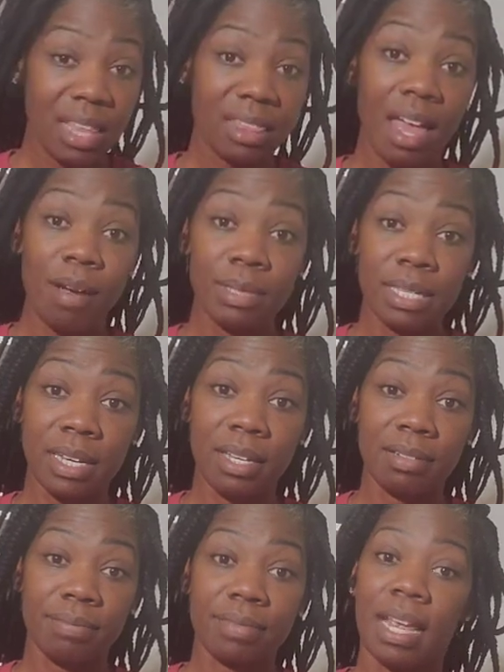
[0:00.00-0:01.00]
That was
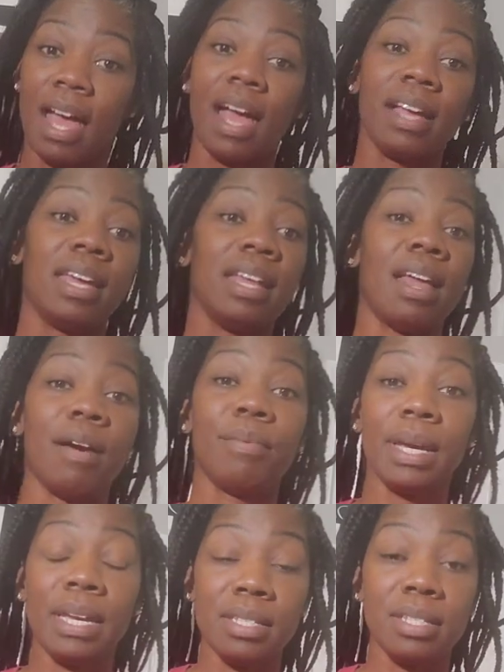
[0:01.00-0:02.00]
it. I cannot
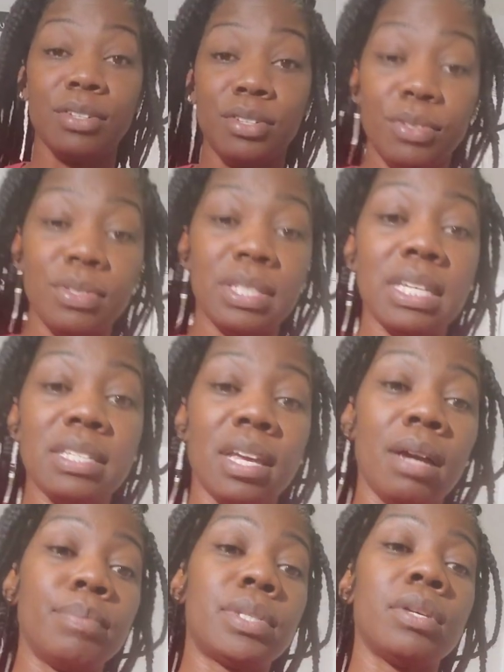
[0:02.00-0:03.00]
wait to use this.
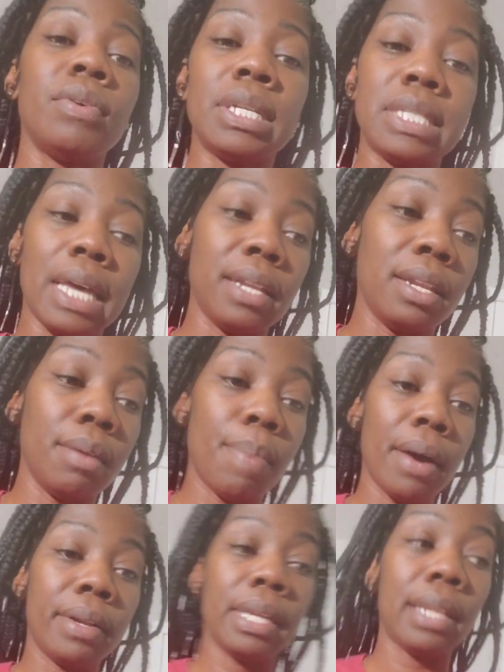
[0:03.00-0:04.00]
I'm so excited
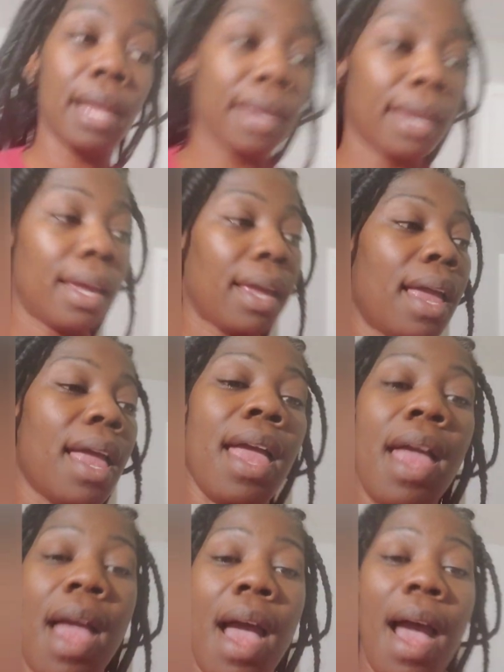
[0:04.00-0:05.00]
about it. Like,
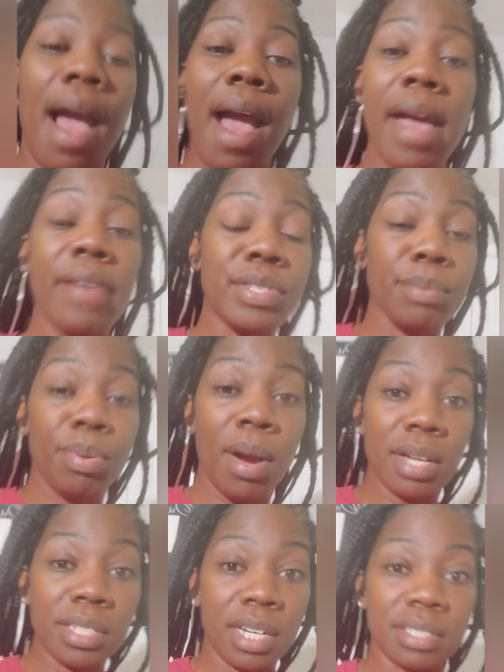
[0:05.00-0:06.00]
I have some
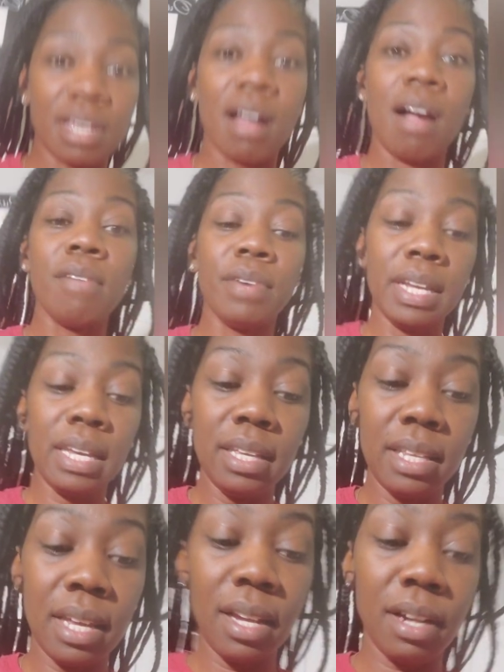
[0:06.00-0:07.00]
projects already
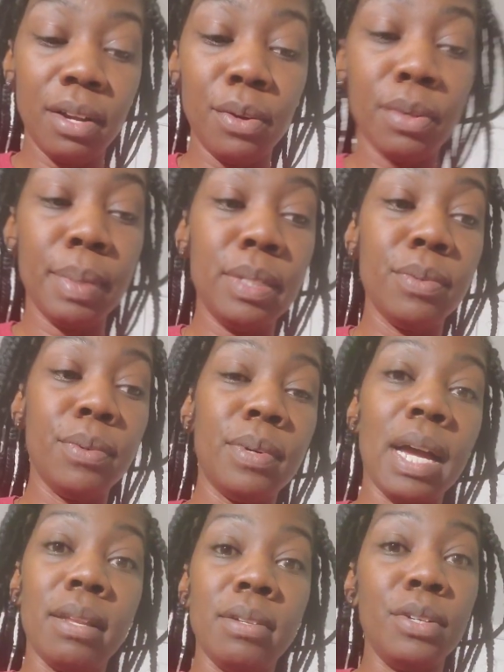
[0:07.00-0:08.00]
that are going to be doing.
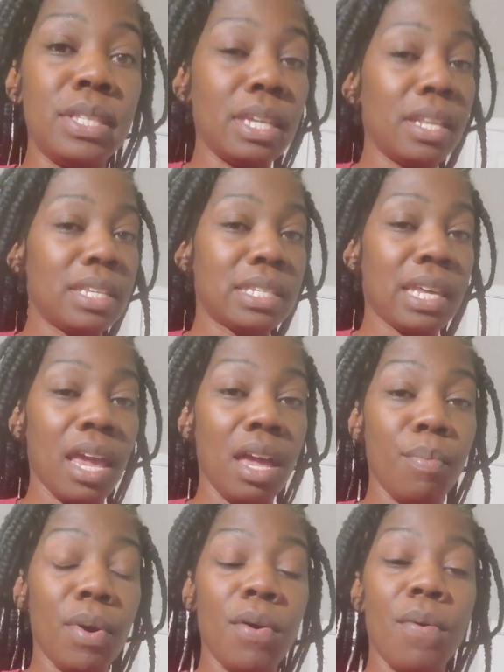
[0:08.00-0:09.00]
I know you see this
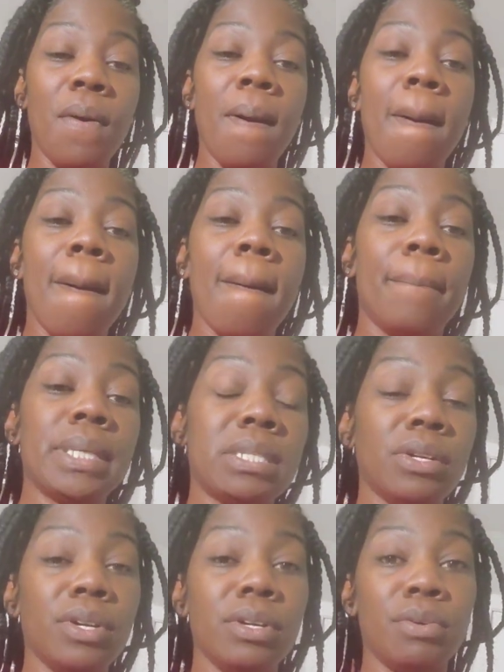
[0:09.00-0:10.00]
camo
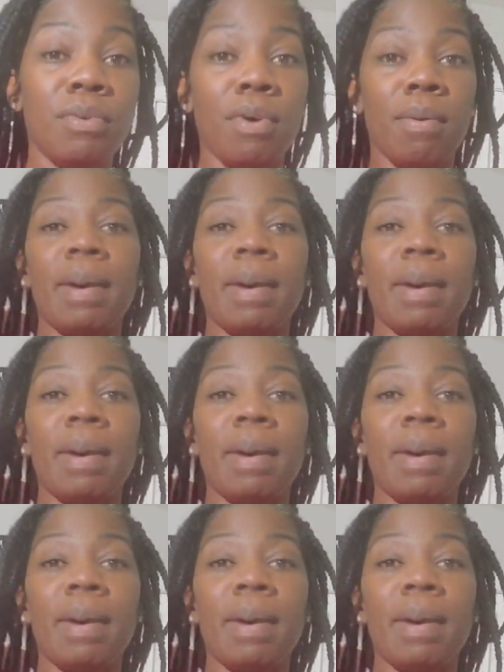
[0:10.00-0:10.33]
material on